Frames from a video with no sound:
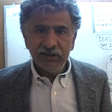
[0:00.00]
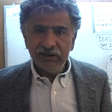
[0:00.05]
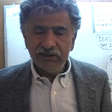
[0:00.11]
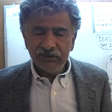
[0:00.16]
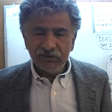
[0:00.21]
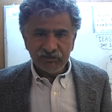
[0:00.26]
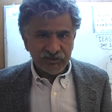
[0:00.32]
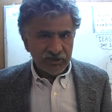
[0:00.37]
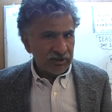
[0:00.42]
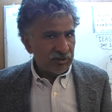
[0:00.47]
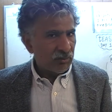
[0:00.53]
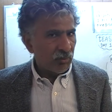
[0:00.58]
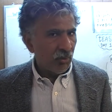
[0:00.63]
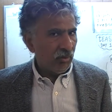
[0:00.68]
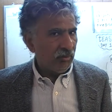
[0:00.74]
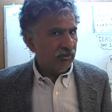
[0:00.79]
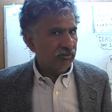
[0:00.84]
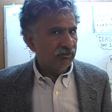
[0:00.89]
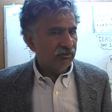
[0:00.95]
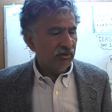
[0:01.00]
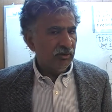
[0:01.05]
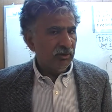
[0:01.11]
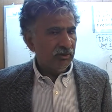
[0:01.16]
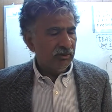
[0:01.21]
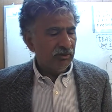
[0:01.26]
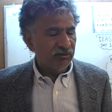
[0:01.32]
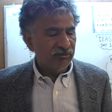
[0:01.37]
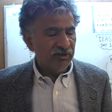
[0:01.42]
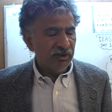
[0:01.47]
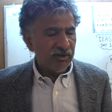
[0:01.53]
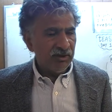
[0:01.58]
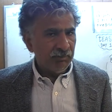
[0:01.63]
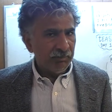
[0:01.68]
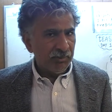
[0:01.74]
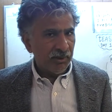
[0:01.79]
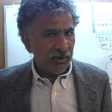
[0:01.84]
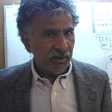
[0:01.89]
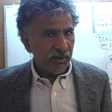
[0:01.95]
Does that cost, does that
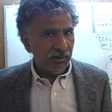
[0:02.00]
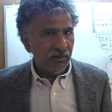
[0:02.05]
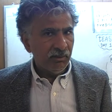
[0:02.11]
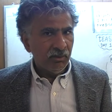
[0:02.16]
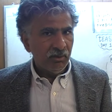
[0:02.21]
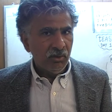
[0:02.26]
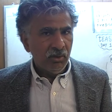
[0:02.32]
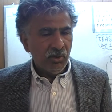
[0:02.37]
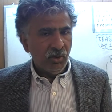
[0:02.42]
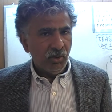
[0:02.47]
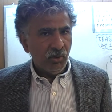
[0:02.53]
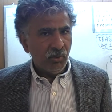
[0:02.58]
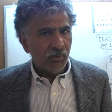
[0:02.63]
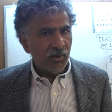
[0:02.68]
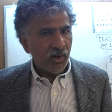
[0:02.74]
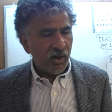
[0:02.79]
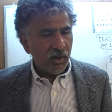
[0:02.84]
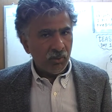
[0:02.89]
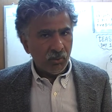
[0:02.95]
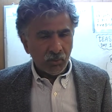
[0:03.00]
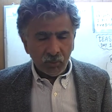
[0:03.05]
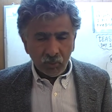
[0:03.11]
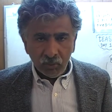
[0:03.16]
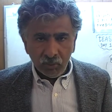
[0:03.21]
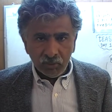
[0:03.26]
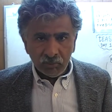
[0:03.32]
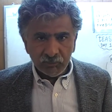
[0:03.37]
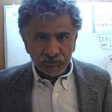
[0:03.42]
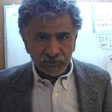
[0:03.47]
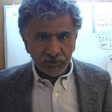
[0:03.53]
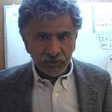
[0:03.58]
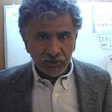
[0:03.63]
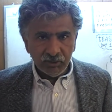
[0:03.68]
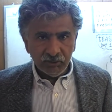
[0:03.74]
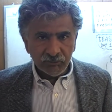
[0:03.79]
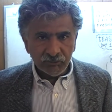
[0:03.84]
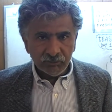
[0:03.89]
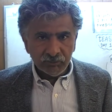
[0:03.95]
depend on how old the machine
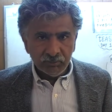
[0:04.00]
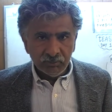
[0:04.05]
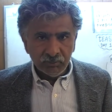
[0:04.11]
is?